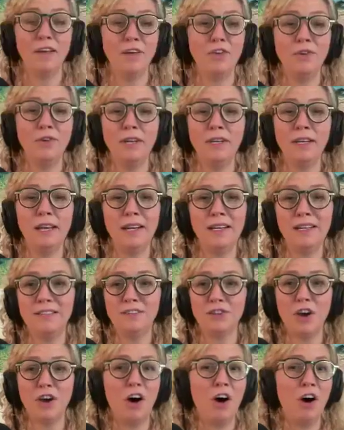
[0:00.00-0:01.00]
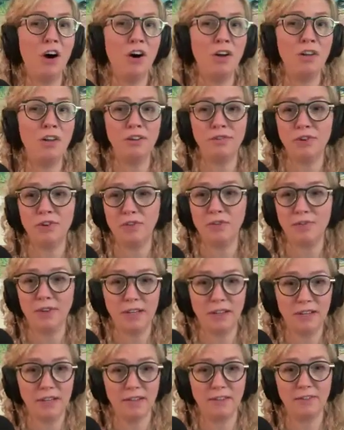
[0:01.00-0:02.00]
You can get into all of your
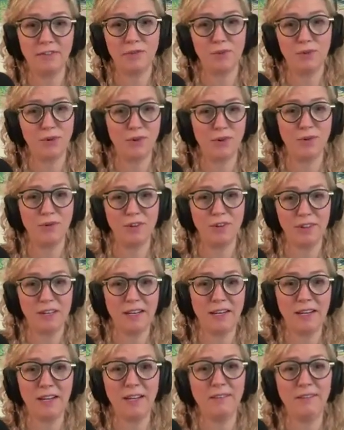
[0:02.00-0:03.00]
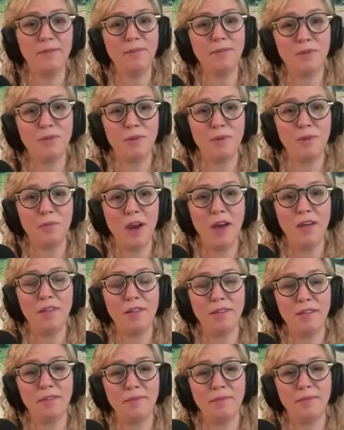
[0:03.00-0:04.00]
feelings through Kundalini, through the breath.
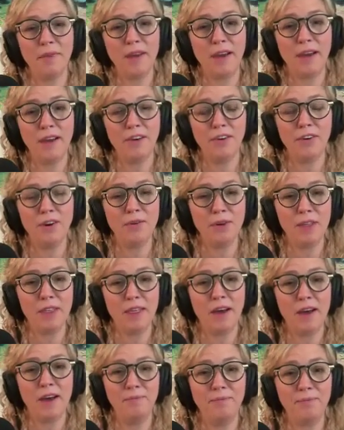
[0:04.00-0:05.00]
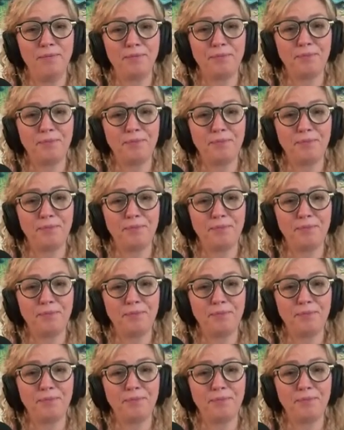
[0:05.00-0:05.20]
I agree with that.